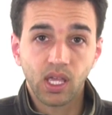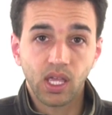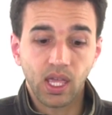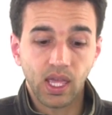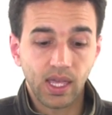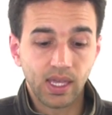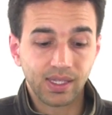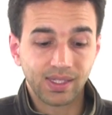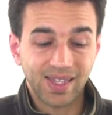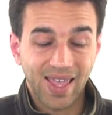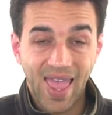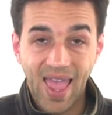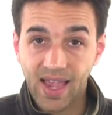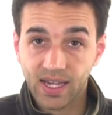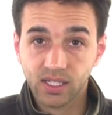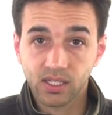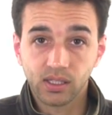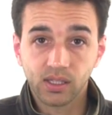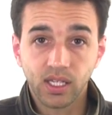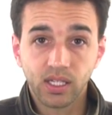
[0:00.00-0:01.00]
is
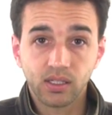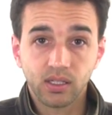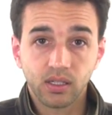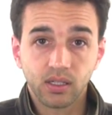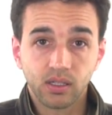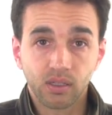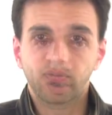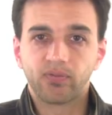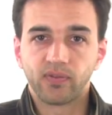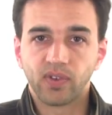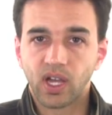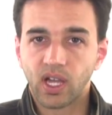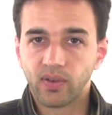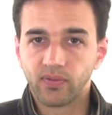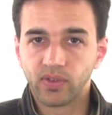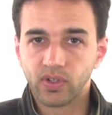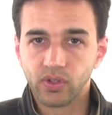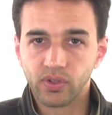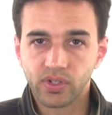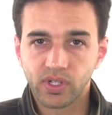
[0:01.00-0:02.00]
excellent.
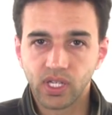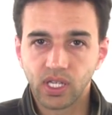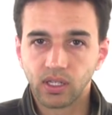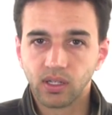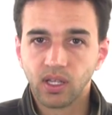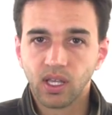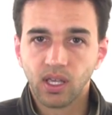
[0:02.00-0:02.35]
I've used it